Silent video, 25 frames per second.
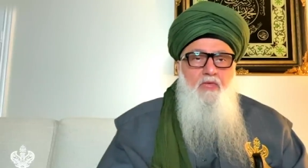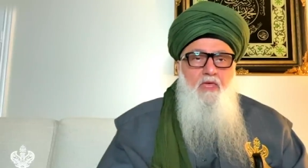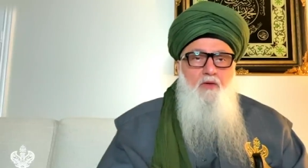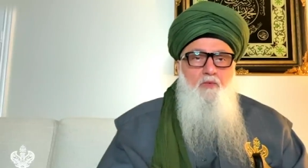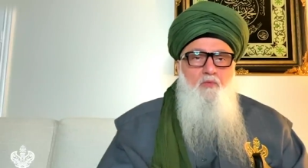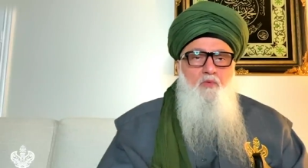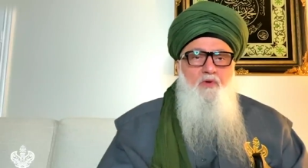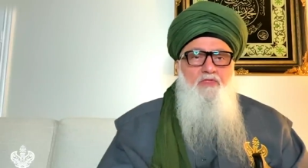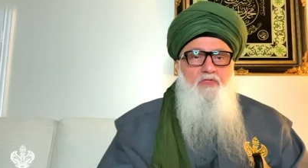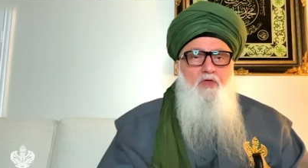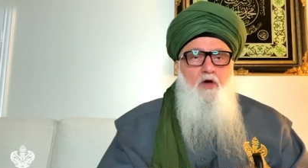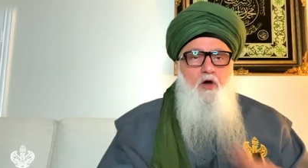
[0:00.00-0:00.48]

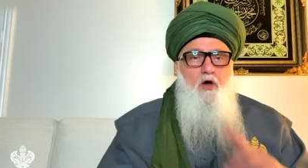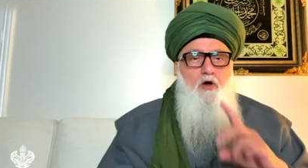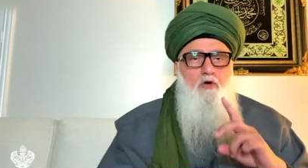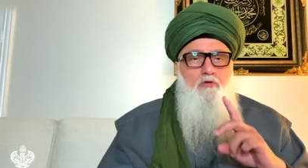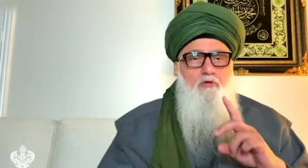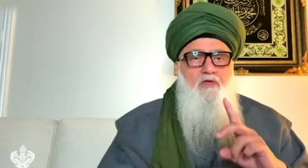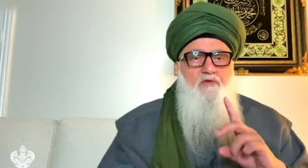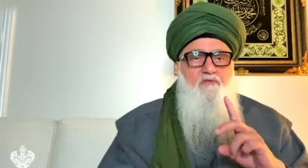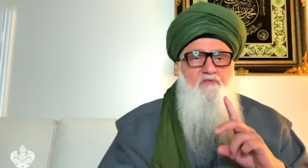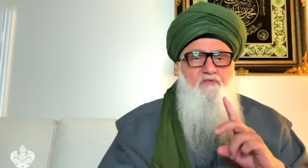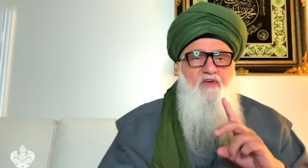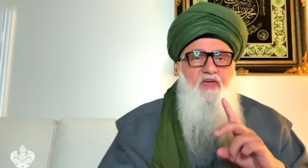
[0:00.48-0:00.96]
And when the
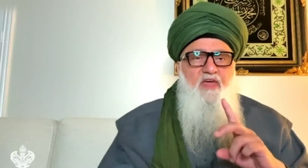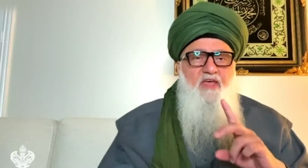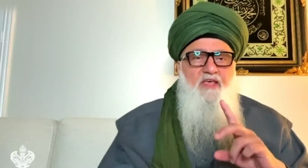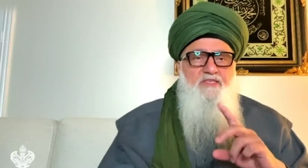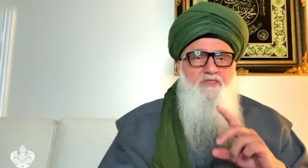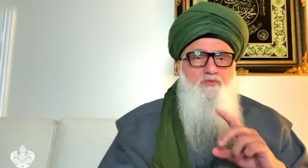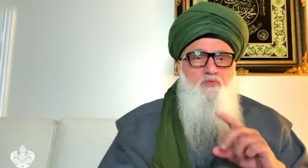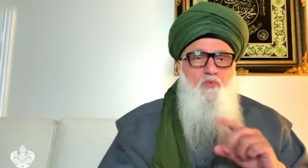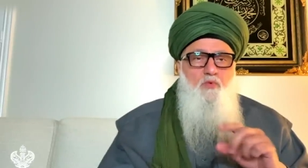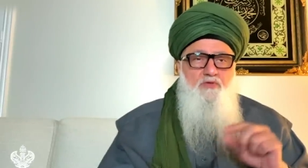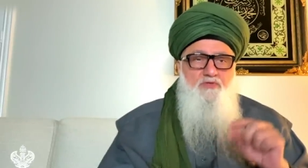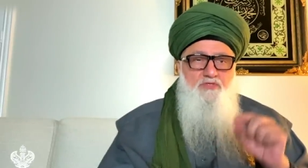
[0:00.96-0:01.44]
holy
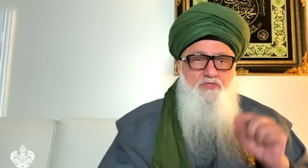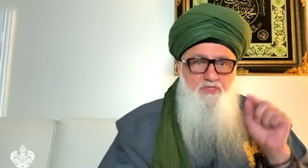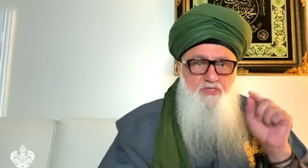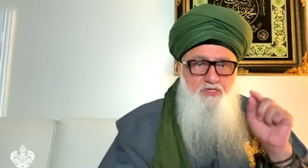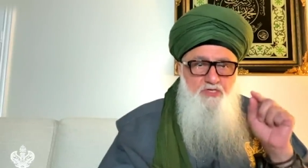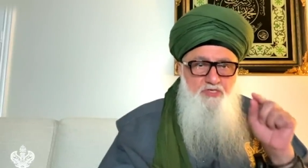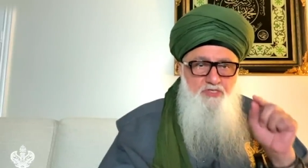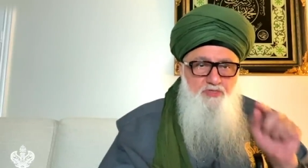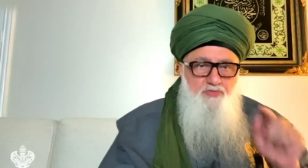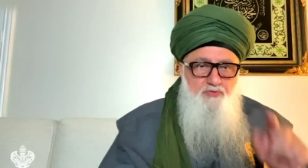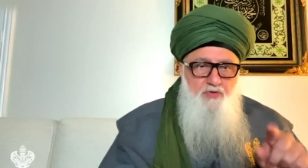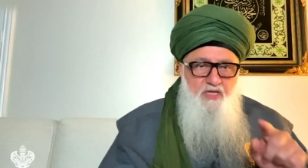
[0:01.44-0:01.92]
face wants
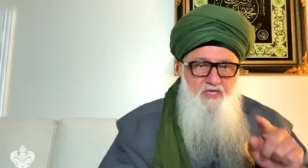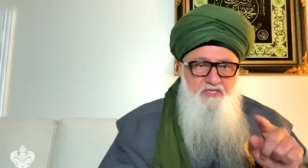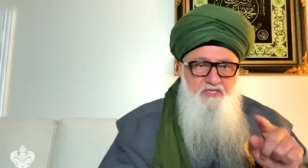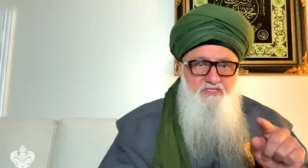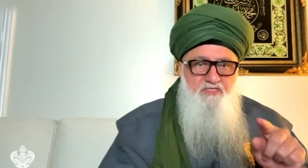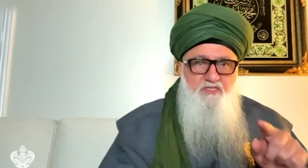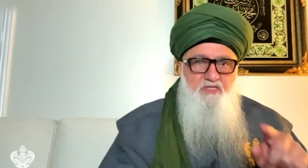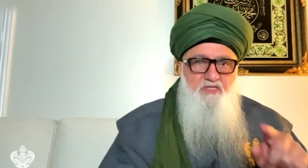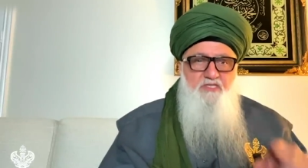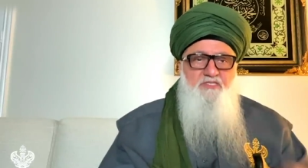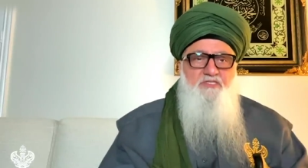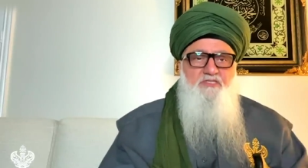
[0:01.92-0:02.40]
to
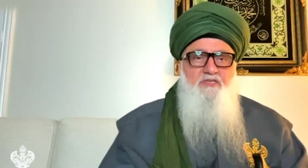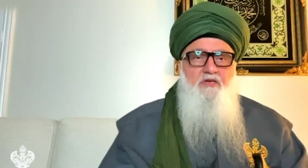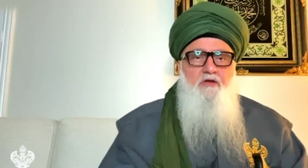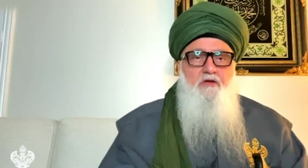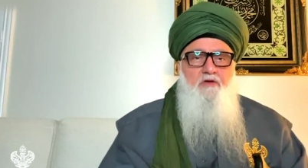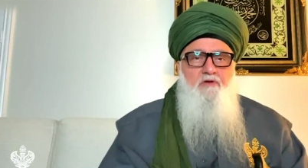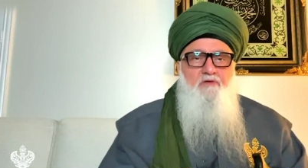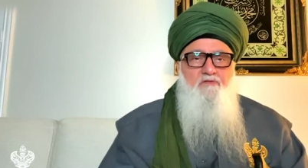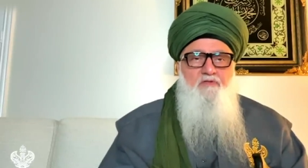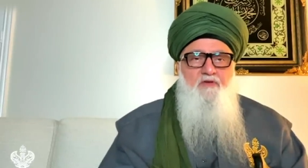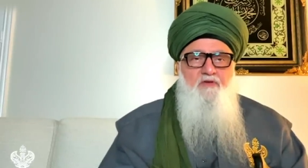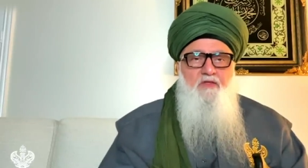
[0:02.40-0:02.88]
dress the
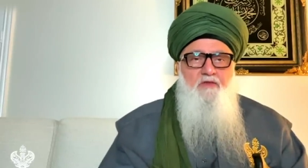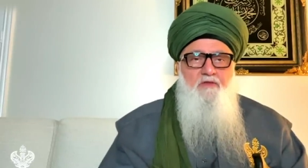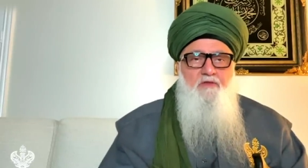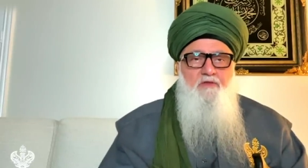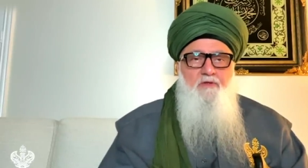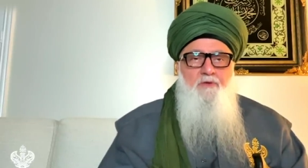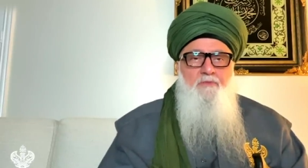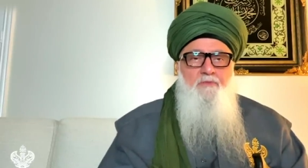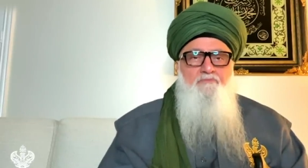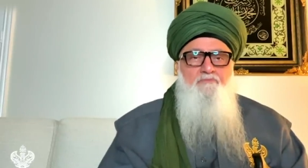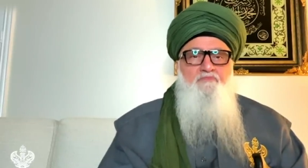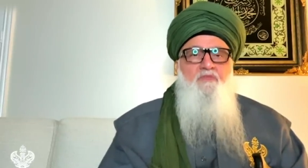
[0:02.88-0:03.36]
servant
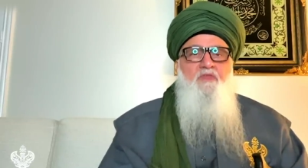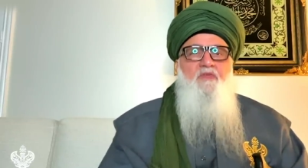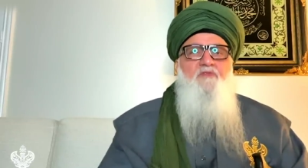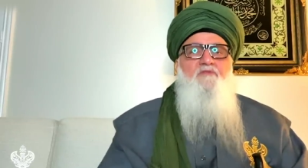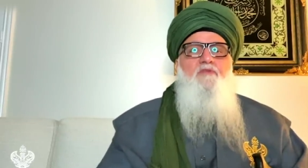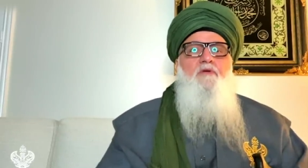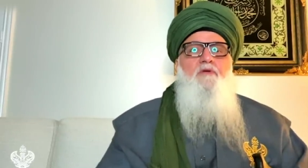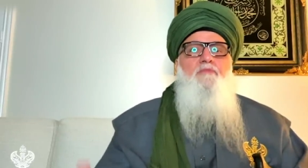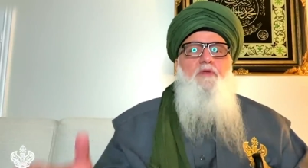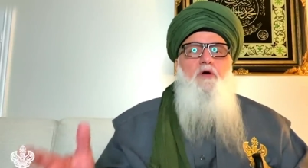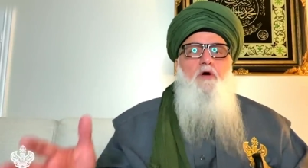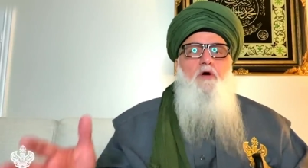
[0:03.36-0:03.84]

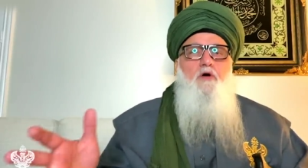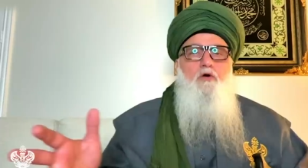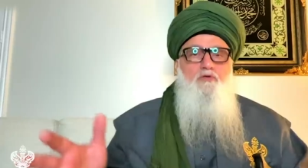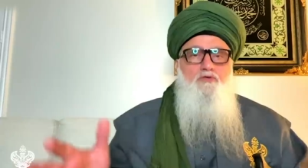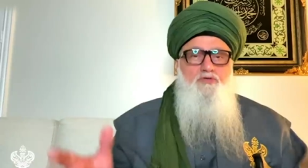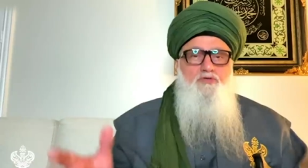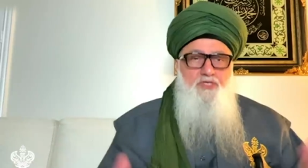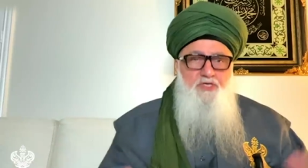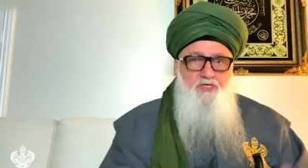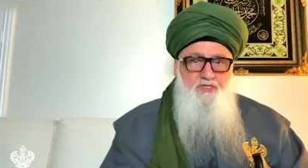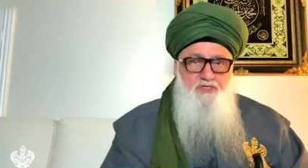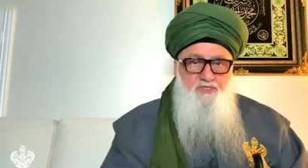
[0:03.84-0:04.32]
from the
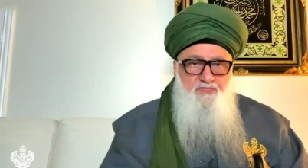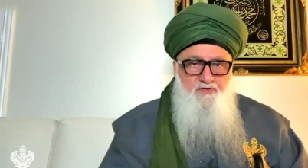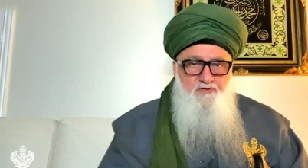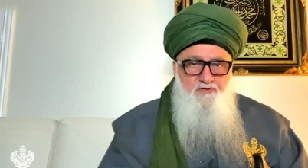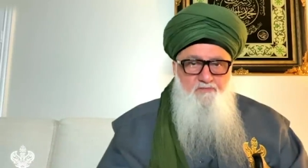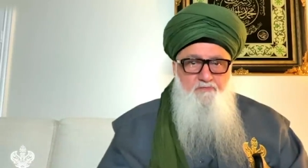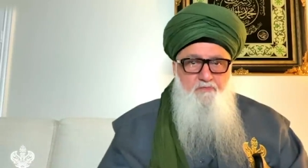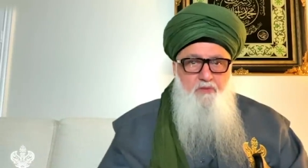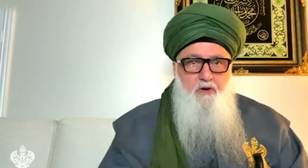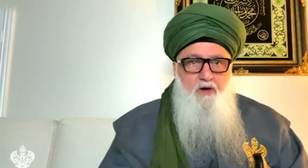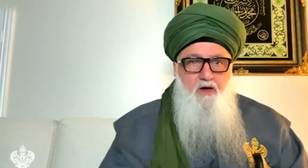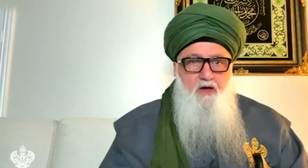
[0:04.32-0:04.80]
oceans
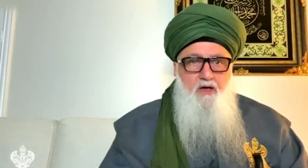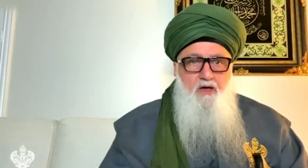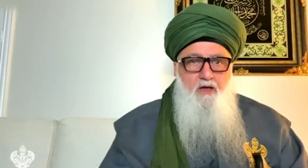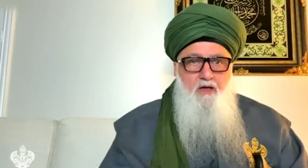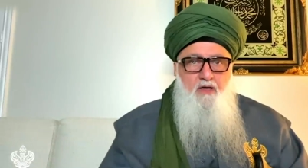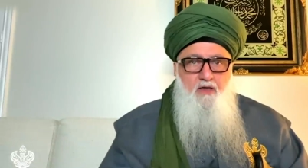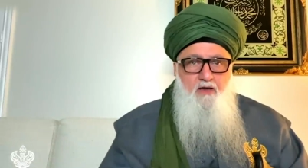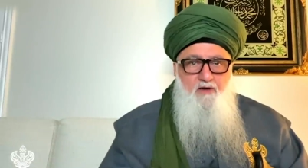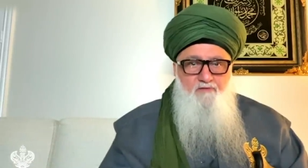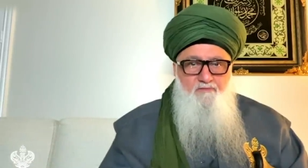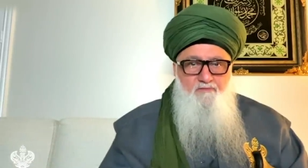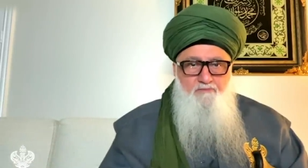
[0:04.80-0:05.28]
of
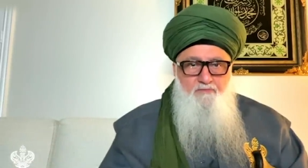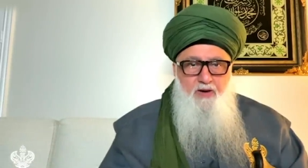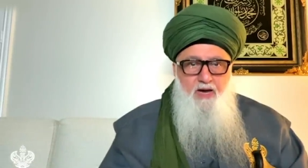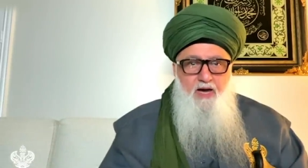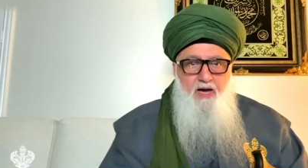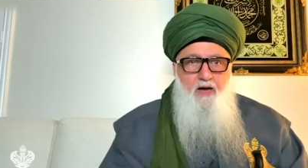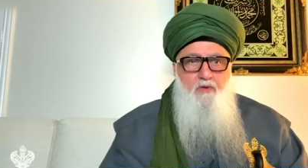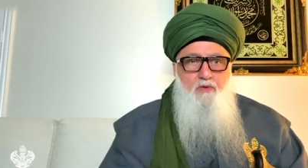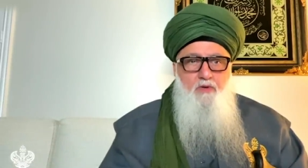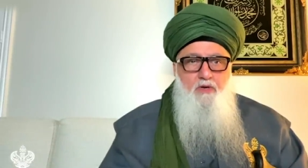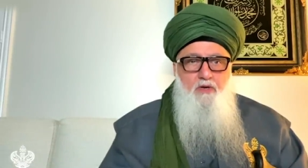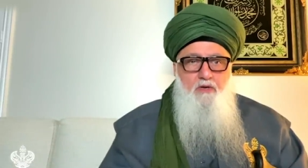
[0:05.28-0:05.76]

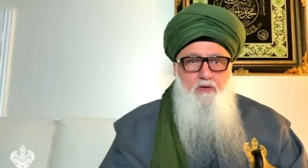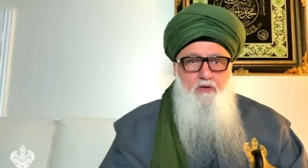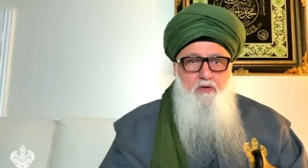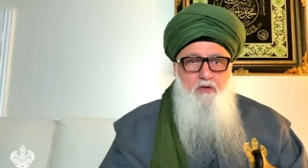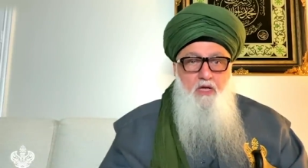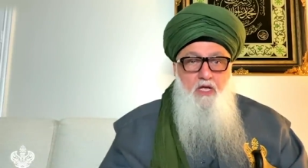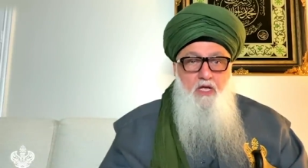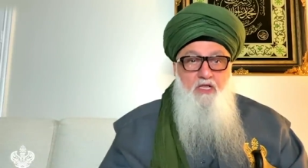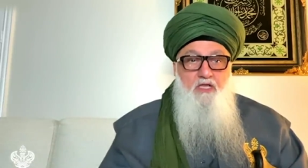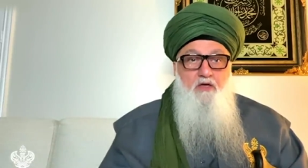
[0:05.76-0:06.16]
power,